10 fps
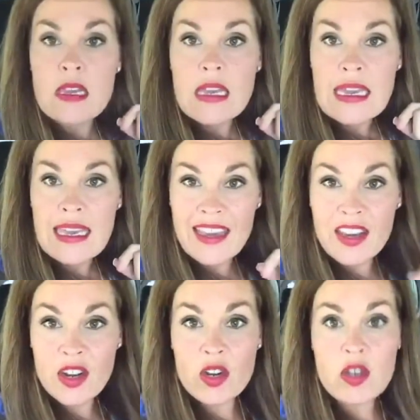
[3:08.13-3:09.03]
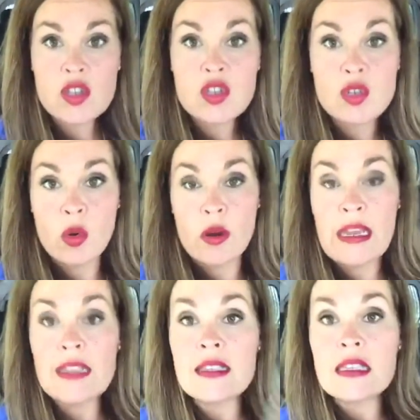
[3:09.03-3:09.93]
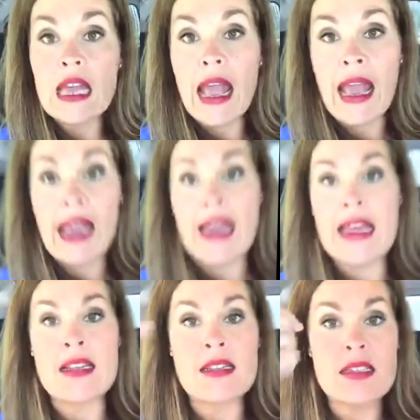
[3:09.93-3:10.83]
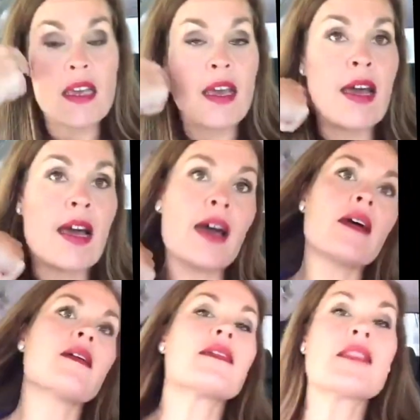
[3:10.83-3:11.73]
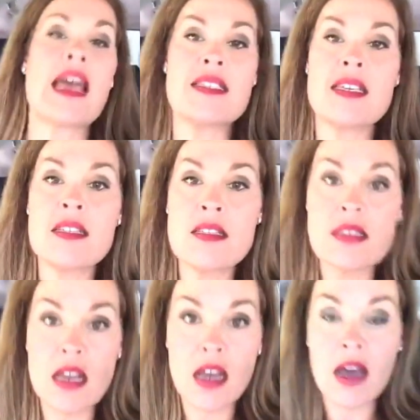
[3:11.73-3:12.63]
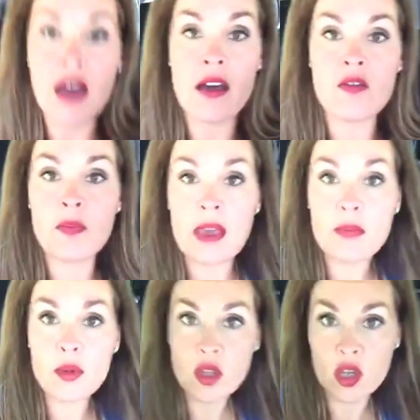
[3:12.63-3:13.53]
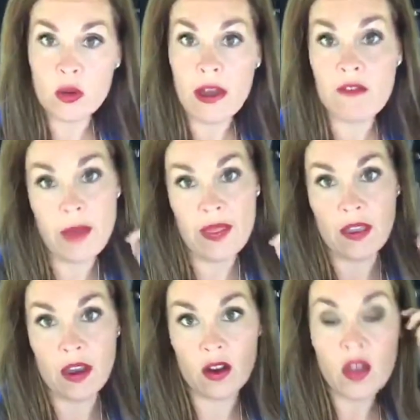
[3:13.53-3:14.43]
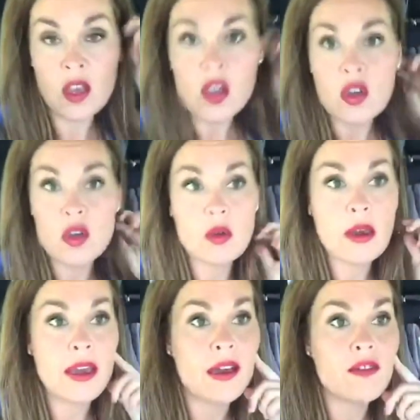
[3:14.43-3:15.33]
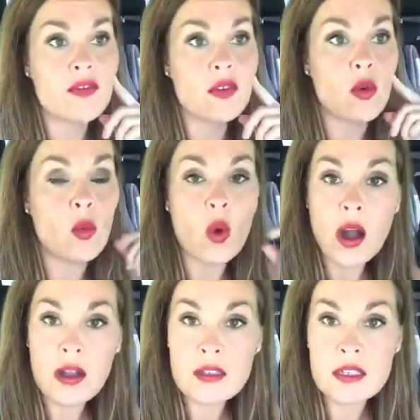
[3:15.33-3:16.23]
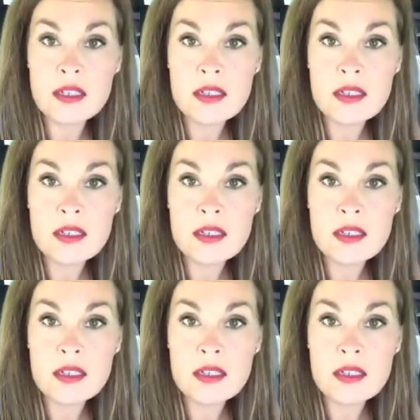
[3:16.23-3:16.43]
hear stories and uh, lessons of people who have been there, who have walked